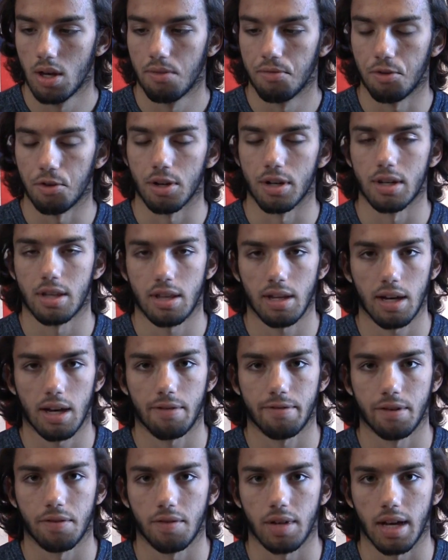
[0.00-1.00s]
If you're into the
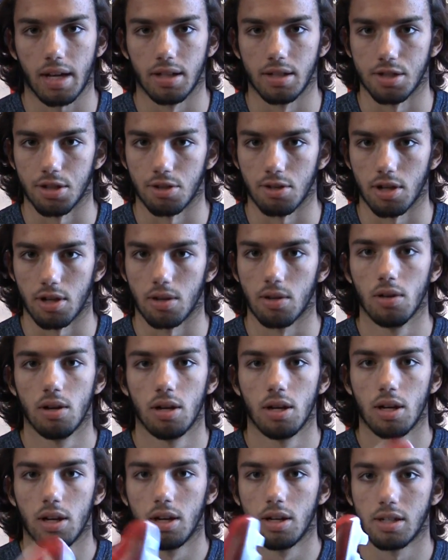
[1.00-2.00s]
F50 Adizero,
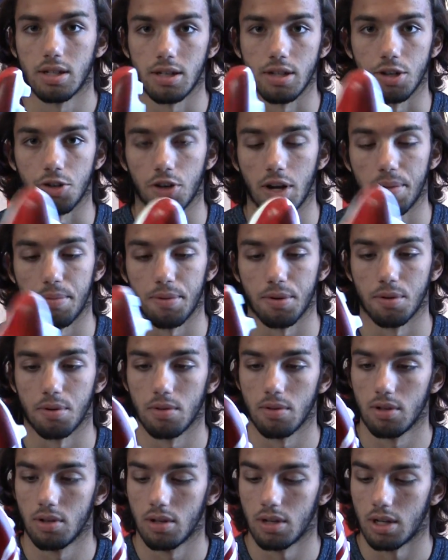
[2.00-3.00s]
this is a great boot.
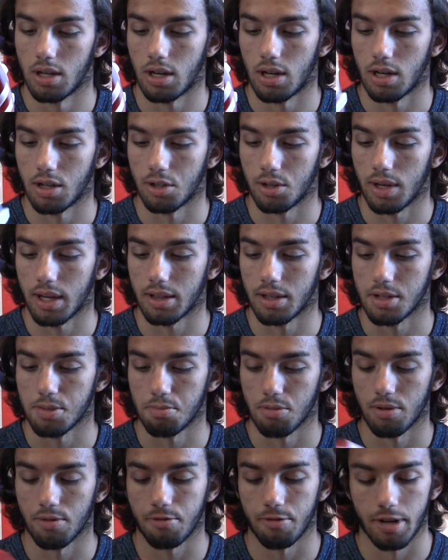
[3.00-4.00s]
You get the
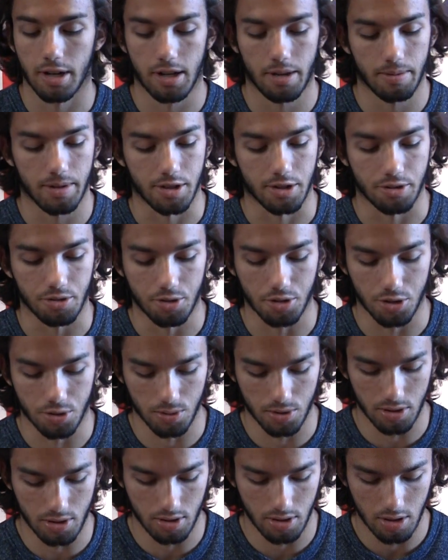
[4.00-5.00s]
sprint frame as
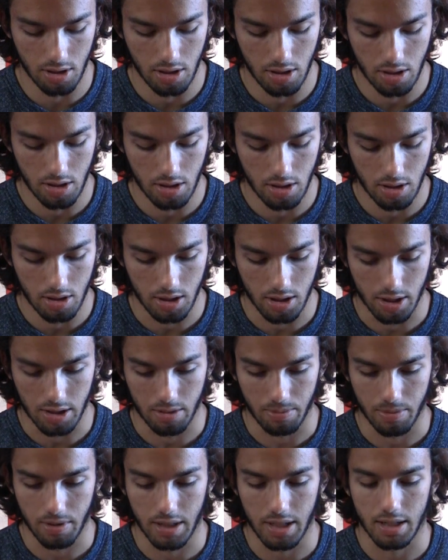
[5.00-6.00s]
usual,
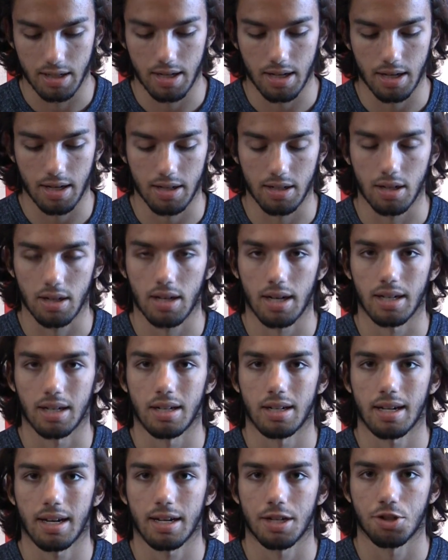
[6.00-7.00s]
that kind
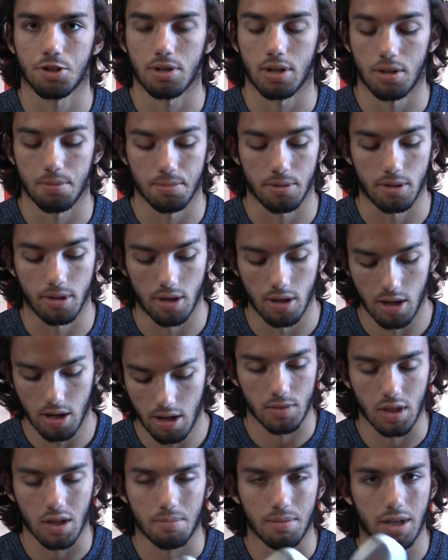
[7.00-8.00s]
of textured upper.
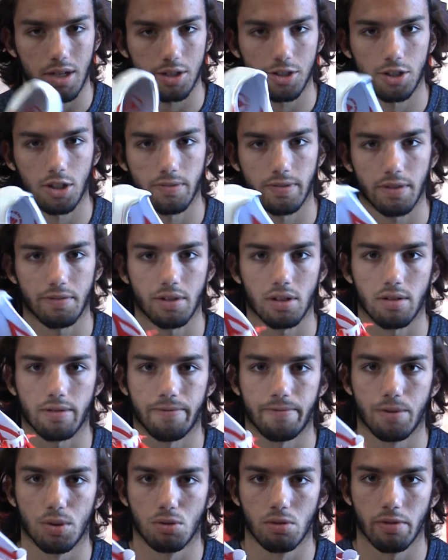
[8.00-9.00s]
I'm not sure if I've done a
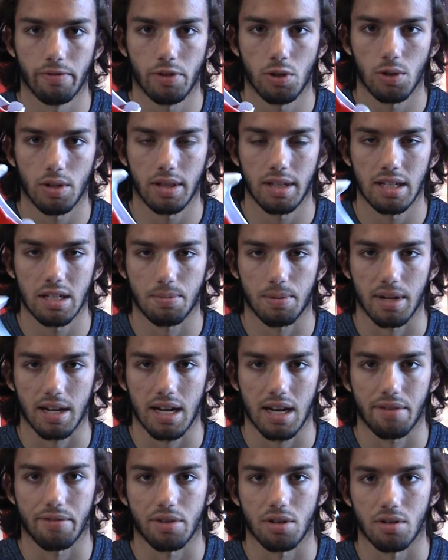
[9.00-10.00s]
full review on these, but I
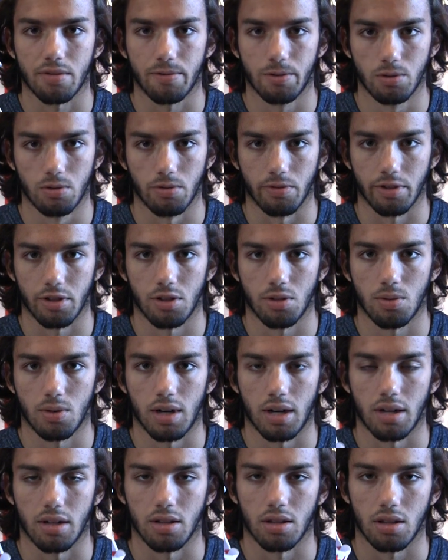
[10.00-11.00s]
have done a full review
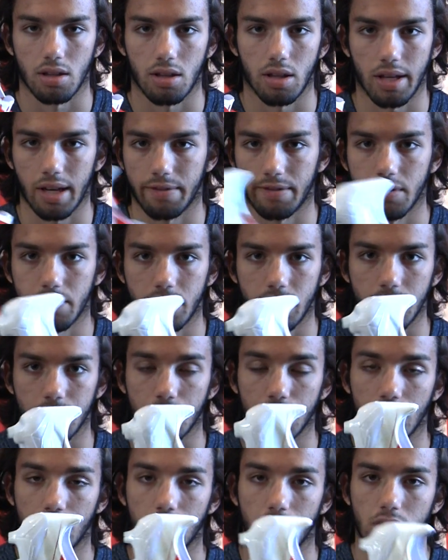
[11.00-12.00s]
on the F50 in
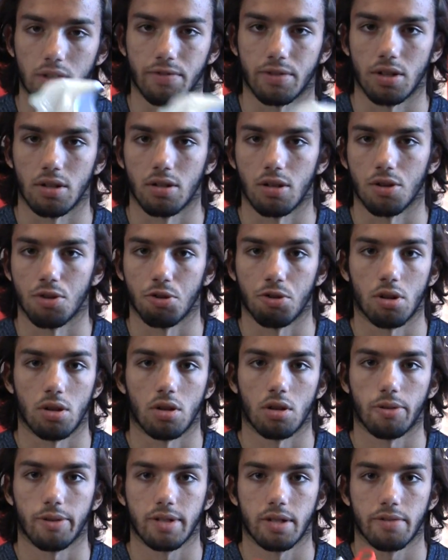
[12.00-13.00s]
general. I've done other
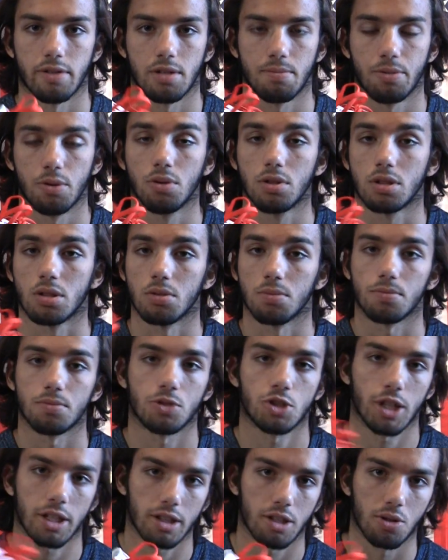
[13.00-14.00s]
colorways of this boot, so
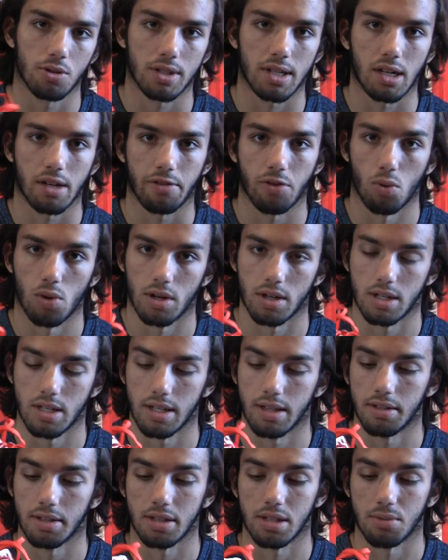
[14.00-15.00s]
check those out if you want to
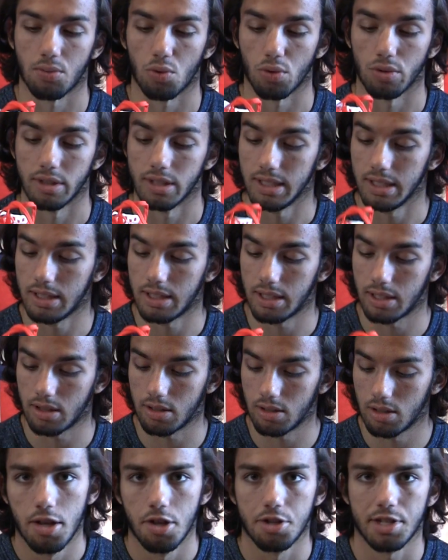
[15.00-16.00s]
see these in more
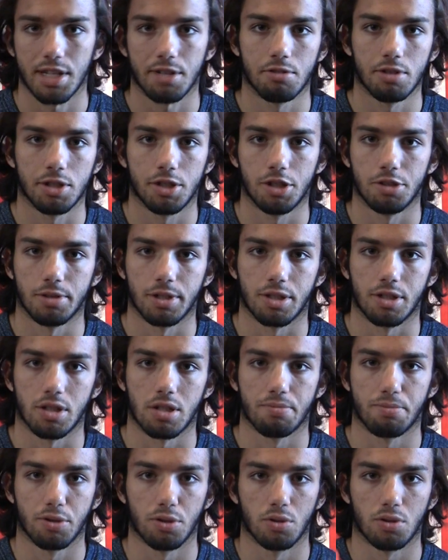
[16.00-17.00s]
detail. It's not really too much of
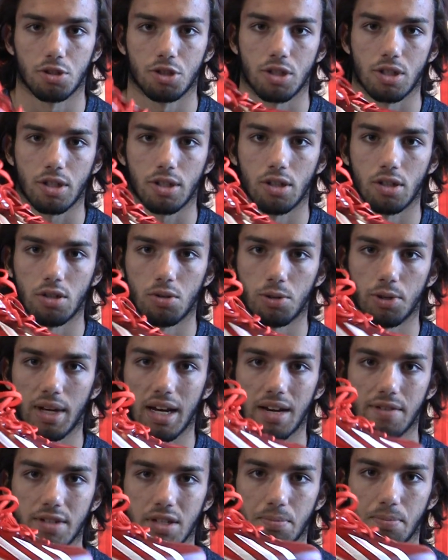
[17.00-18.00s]
this boot, just the colorway. You
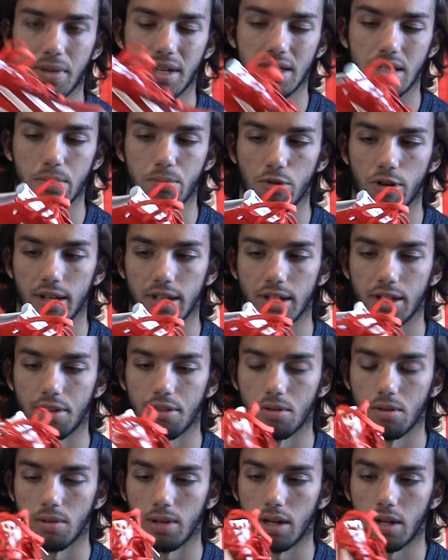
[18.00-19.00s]
have some Messi branding
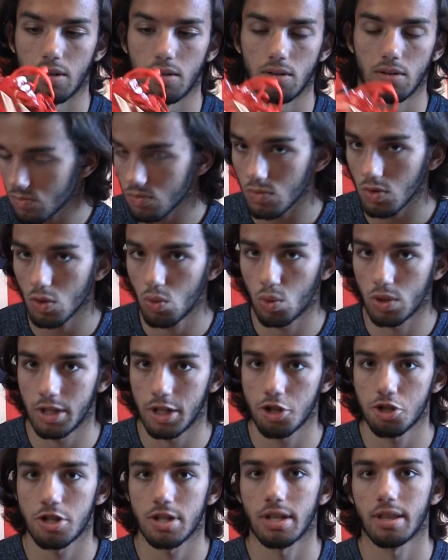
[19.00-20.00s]
throughout. One
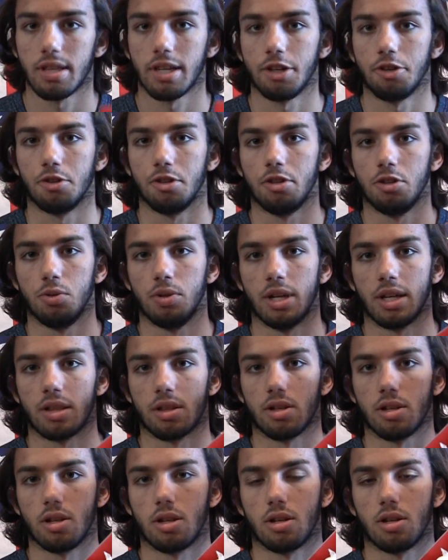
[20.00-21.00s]
interesting thing, you do get
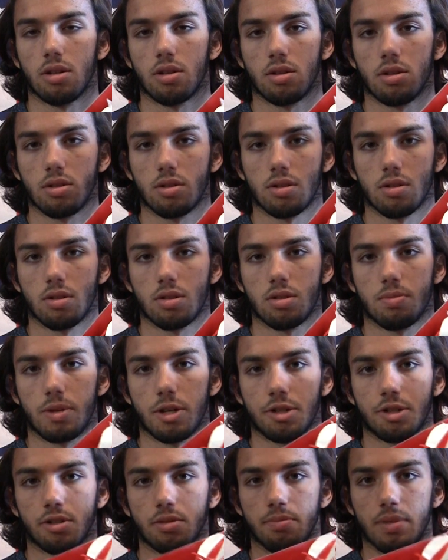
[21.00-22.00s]
the
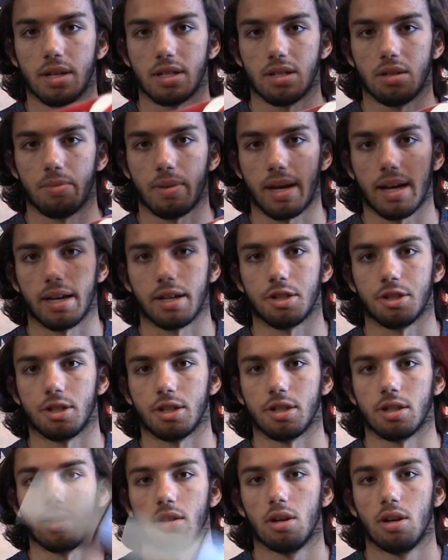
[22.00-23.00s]
special Messi
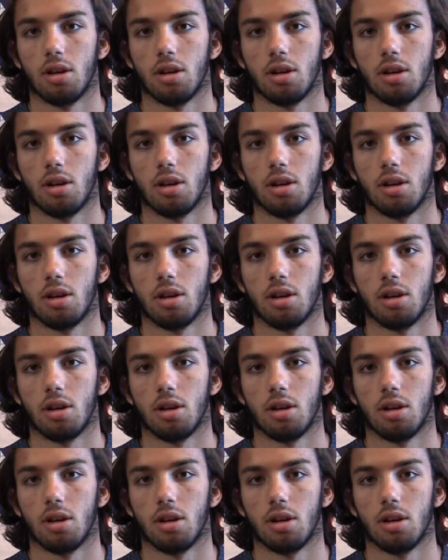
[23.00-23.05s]
packaging